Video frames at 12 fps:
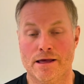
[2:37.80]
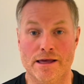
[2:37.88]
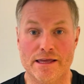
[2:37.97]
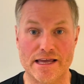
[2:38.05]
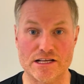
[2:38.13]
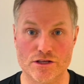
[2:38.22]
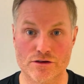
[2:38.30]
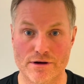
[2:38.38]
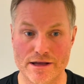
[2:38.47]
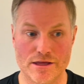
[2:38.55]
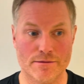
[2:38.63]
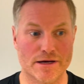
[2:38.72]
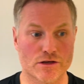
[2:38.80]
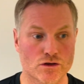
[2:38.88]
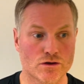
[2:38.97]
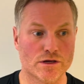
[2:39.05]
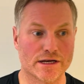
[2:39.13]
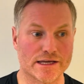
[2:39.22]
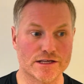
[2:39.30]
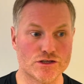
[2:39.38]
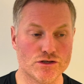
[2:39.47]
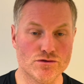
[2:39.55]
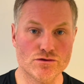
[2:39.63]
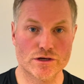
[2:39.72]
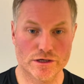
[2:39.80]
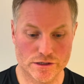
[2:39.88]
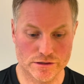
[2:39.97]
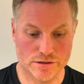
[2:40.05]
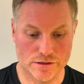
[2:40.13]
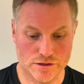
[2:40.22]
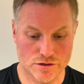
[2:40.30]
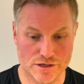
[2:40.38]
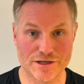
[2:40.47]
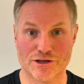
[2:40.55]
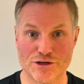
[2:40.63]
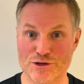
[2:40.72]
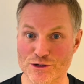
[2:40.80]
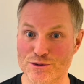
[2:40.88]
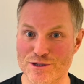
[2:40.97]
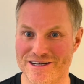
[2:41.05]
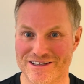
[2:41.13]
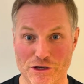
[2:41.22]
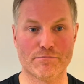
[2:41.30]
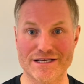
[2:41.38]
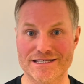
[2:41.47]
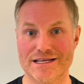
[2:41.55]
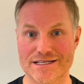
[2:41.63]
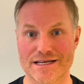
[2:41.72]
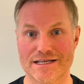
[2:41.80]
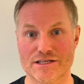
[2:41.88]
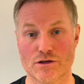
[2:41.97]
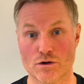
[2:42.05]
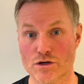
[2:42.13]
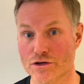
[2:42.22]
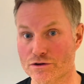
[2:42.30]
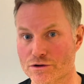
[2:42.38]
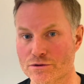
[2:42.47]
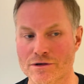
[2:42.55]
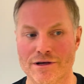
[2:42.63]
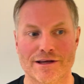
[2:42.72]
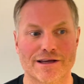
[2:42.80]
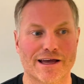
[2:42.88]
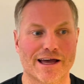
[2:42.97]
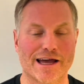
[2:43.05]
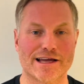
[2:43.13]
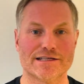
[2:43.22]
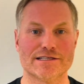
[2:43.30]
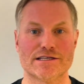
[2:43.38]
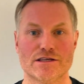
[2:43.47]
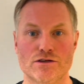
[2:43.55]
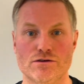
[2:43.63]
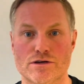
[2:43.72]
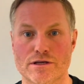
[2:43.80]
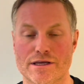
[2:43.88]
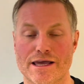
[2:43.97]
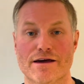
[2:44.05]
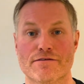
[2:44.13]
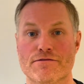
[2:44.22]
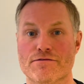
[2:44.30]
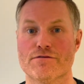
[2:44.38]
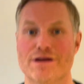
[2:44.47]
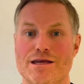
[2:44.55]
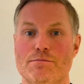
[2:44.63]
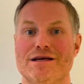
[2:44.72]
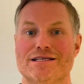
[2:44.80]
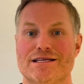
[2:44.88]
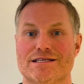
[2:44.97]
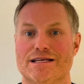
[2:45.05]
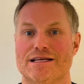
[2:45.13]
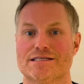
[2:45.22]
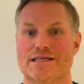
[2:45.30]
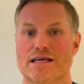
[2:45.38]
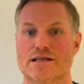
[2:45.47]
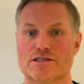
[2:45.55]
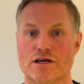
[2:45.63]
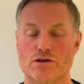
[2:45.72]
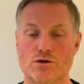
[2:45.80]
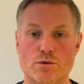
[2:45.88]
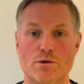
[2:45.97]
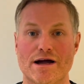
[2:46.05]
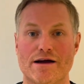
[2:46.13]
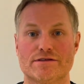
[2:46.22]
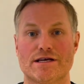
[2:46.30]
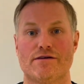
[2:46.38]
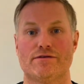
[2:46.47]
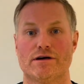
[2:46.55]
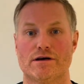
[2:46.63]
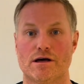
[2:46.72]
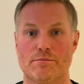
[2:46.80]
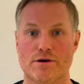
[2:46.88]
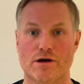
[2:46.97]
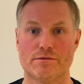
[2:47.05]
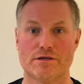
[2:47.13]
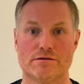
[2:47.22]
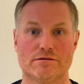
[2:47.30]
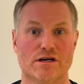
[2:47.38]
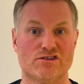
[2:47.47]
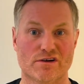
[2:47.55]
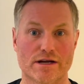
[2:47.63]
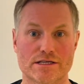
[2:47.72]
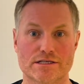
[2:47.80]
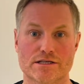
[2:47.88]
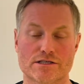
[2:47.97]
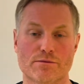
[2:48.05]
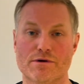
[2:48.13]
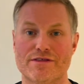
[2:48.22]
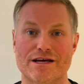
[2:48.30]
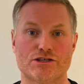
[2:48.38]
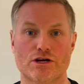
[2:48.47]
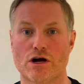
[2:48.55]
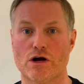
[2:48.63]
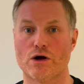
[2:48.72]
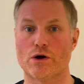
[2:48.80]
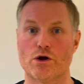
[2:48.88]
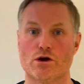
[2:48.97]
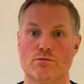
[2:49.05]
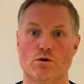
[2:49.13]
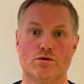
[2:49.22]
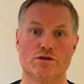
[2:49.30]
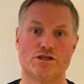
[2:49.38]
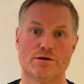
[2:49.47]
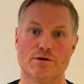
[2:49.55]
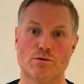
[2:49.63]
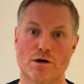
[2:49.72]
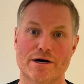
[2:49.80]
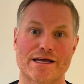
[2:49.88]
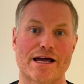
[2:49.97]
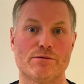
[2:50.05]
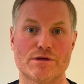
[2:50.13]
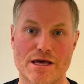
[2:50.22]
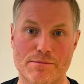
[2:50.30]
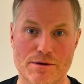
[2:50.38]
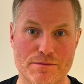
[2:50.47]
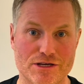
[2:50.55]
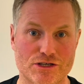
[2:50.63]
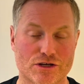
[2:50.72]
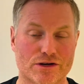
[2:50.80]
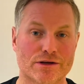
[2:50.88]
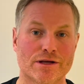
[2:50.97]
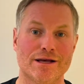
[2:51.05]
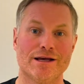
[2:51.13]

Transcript: Yeah, so the great thing about Google is you can Google business listing on Google, and you can get a free business listing. So you will have to have a permanent address. So whether that's your home or the gym you work at with their permission,